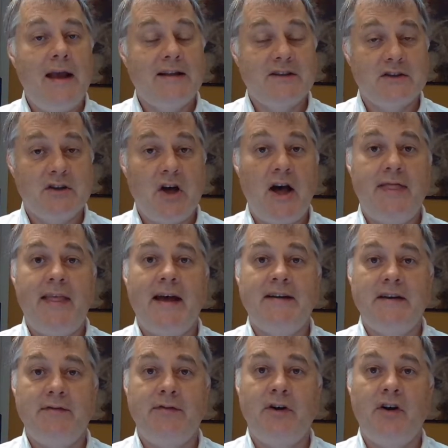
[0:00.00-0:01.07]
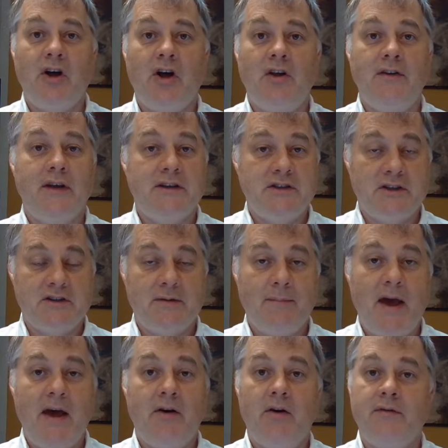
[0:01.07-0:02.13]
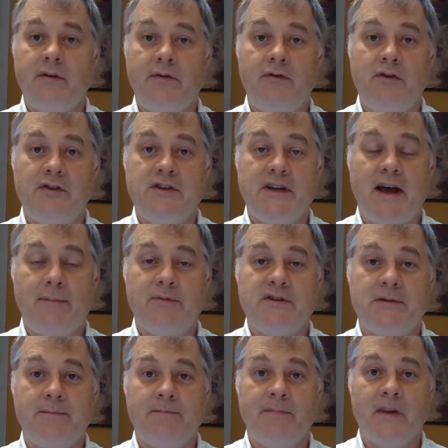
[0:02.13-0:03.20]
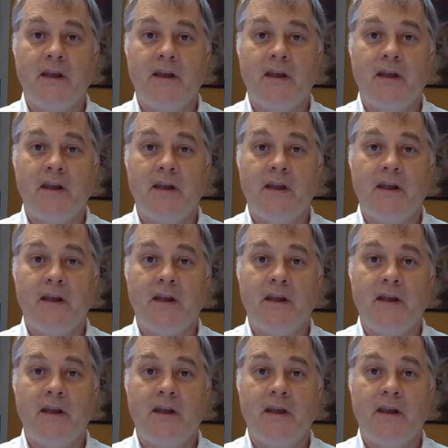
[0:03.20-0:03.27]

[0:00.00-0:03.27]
It's not that difficult. It's just a matter of a few steps.